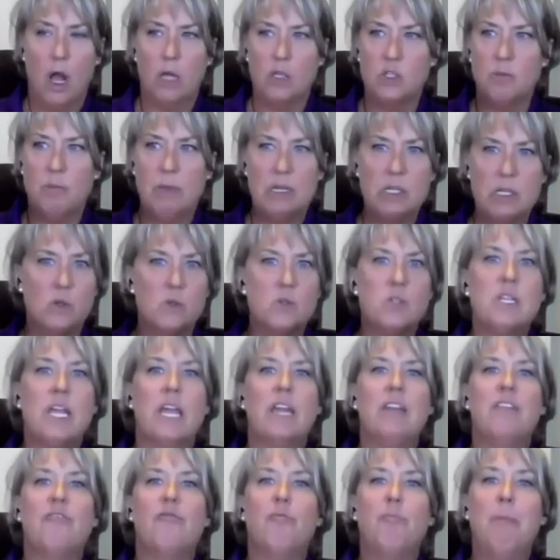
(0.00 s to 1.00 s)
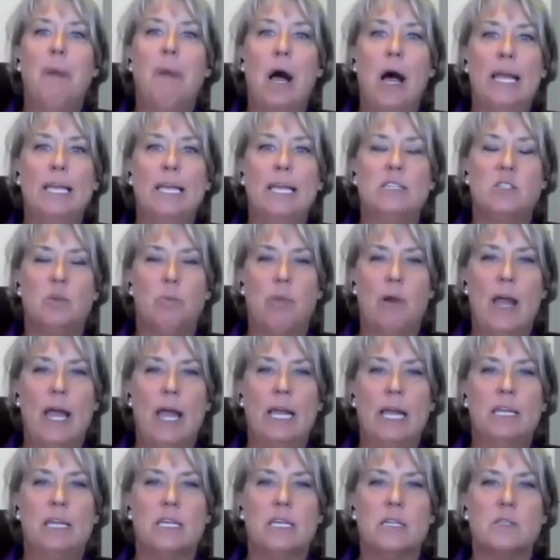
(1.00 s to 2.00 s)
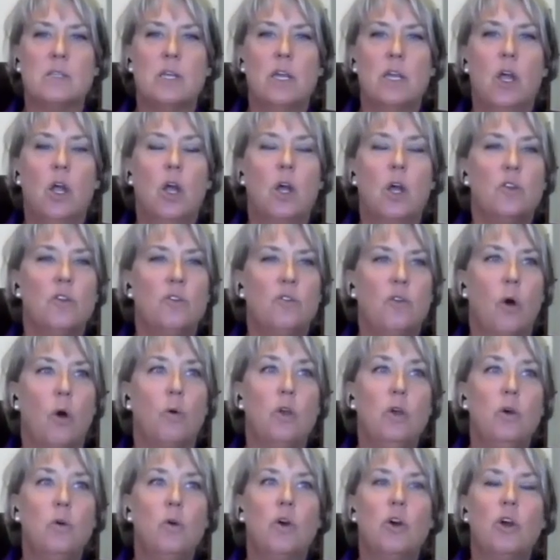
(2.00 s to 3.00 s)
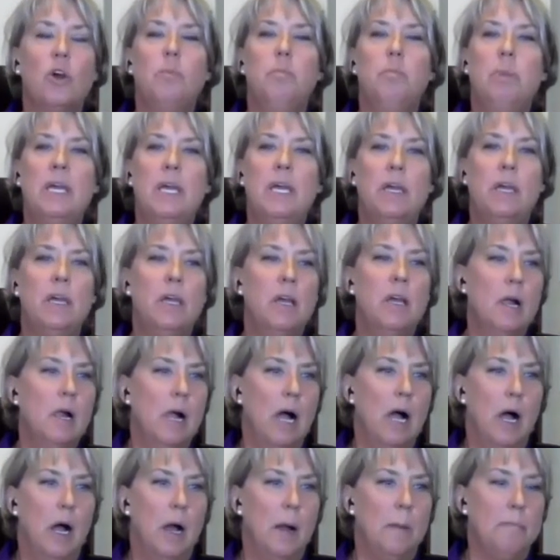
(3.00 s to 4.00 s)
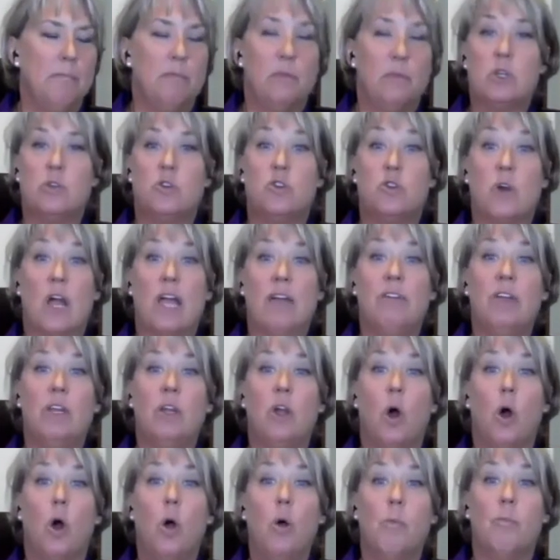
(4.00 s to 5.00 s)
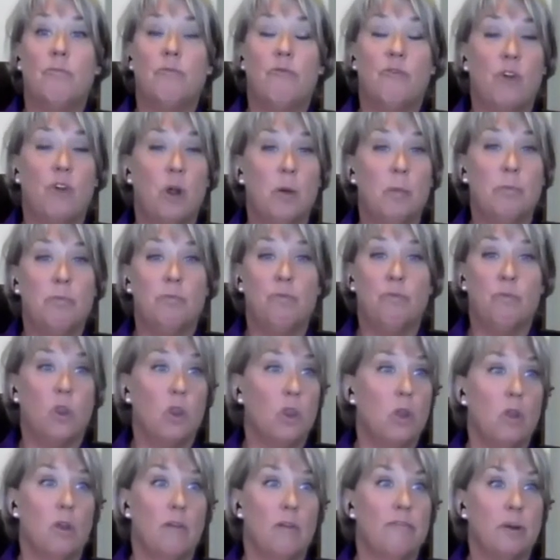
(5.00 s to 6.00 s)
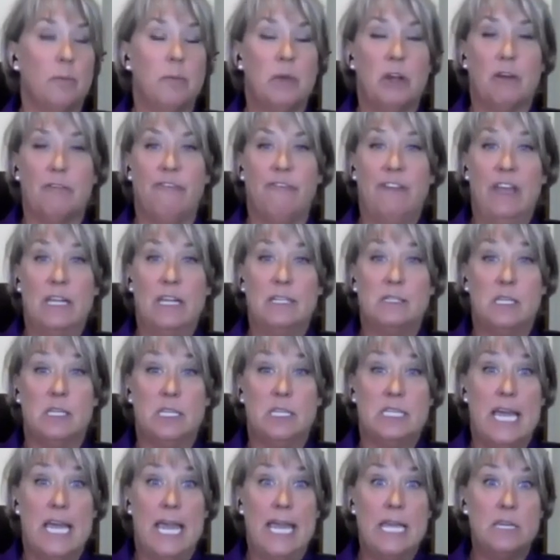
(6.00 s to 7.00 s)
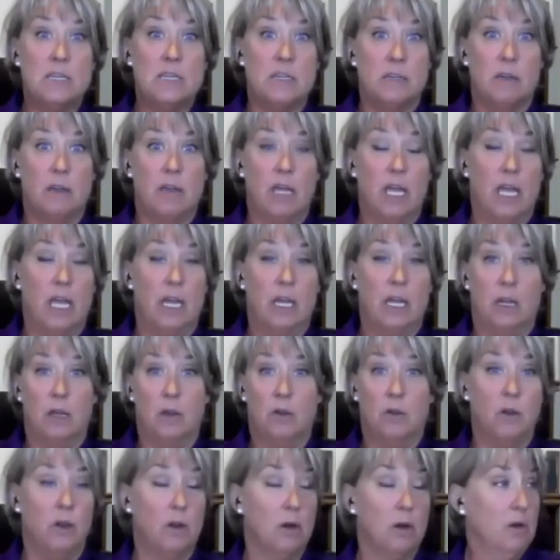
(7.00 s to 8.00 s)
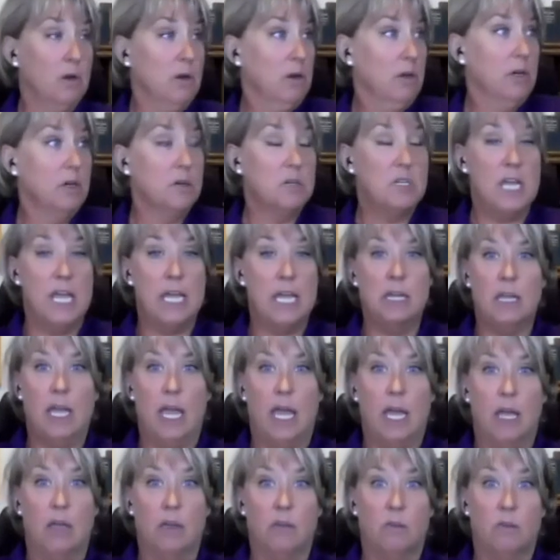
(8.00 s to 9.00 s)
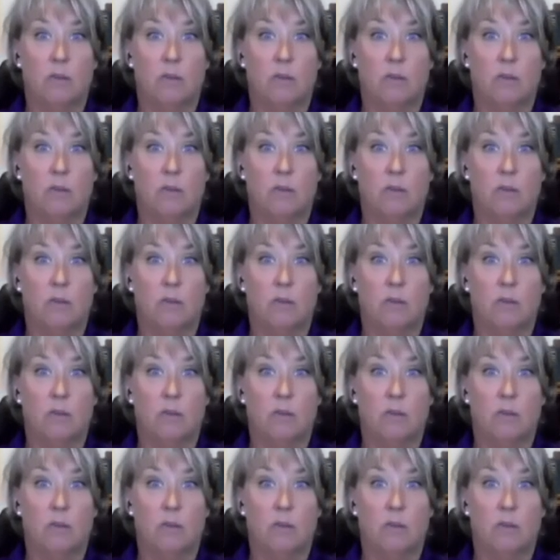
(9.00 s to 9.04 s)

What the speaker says: special state of mind to practice. So you could be driving home from your fancy date and your date has